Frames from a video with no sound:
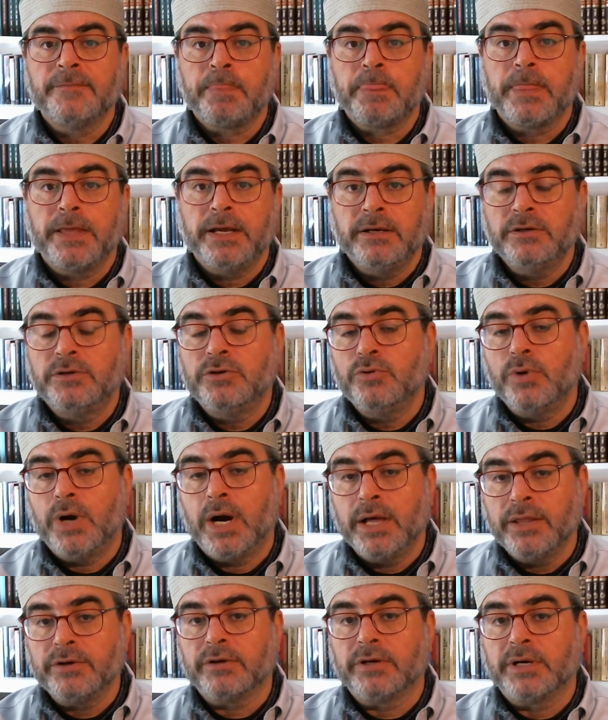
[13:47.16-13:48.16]
into
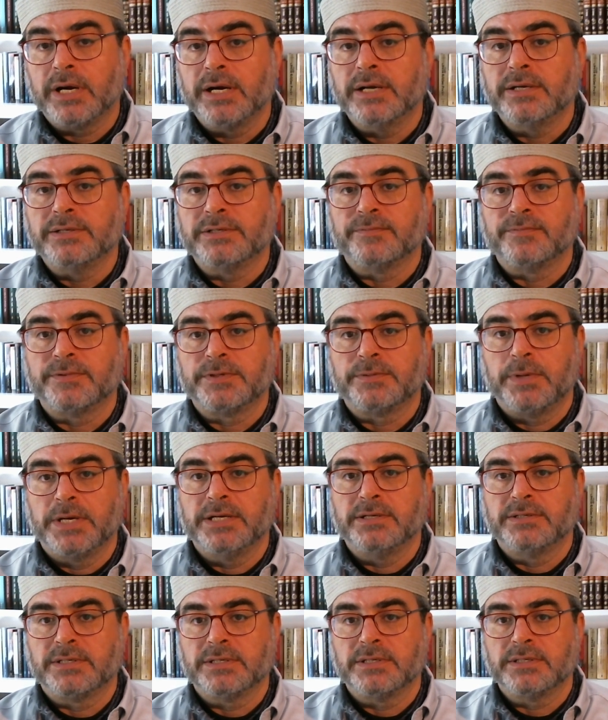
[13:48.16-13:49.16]
other kinds of
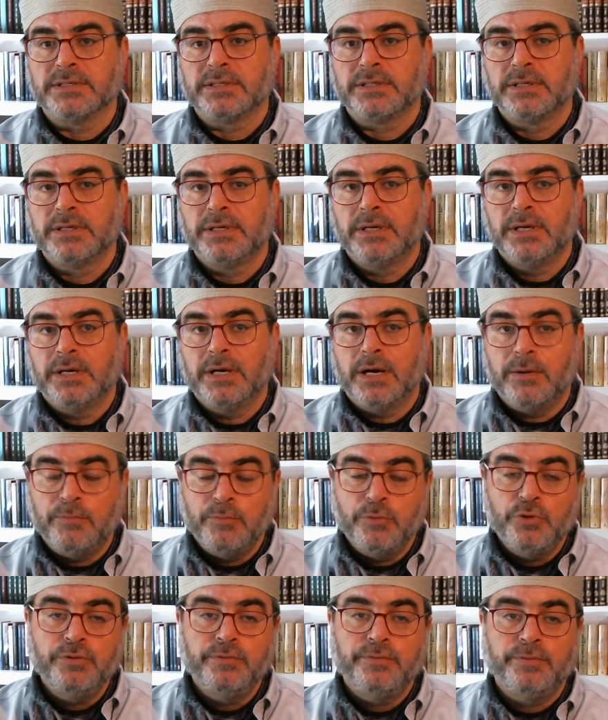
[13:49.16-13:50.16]
spaces, a
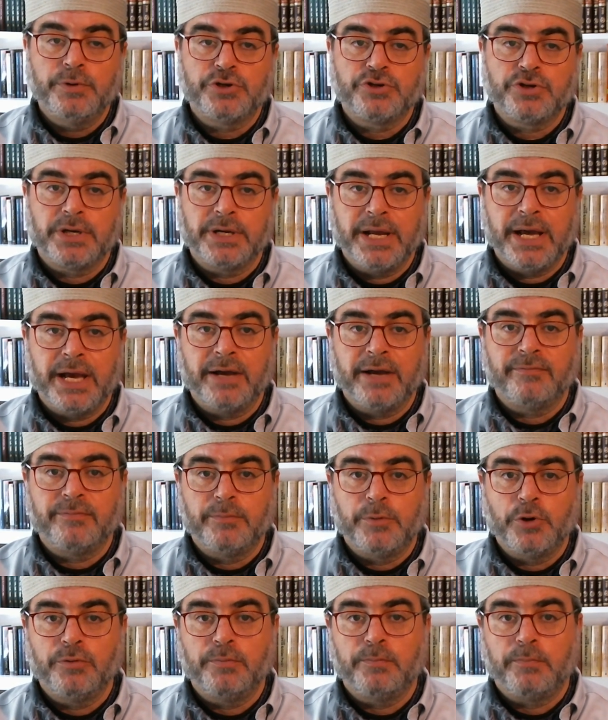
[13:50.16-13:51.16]
move which can have
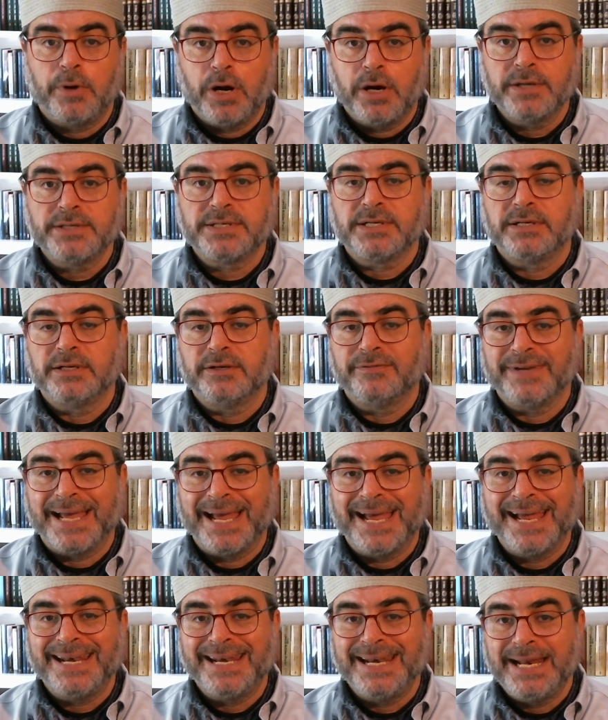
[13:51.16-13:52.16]
both positive
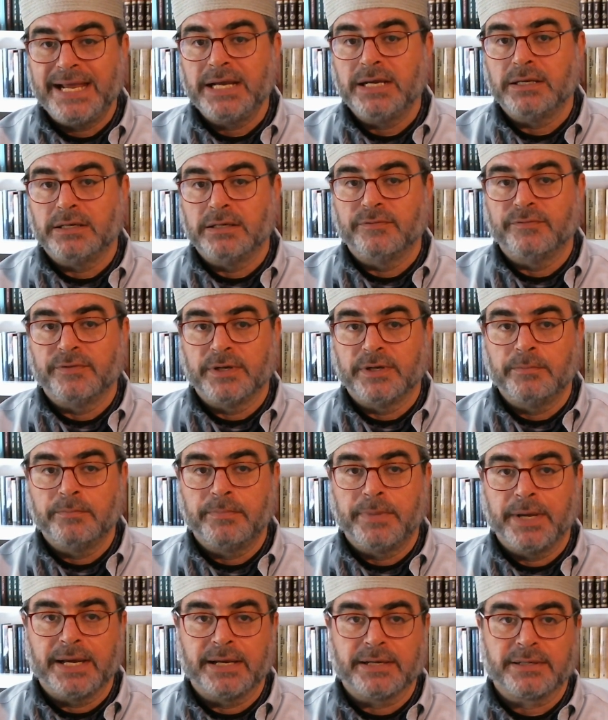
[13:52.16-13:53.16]
and negative
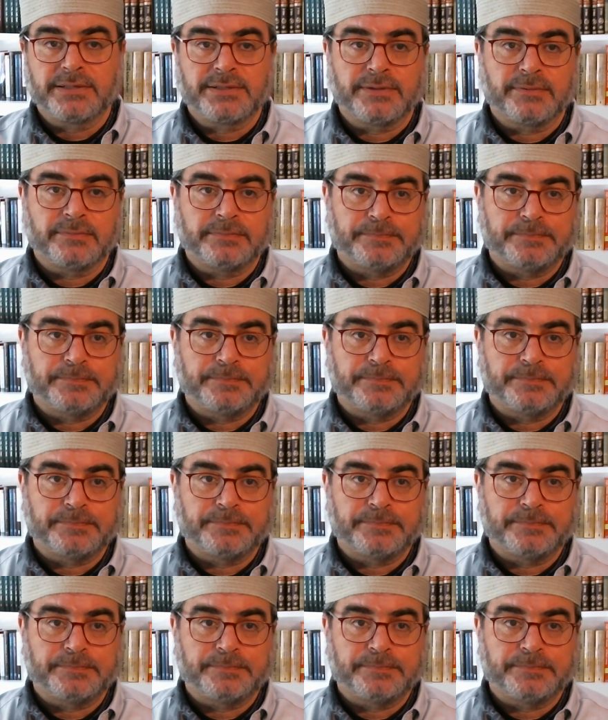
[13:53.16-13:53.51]
impacts.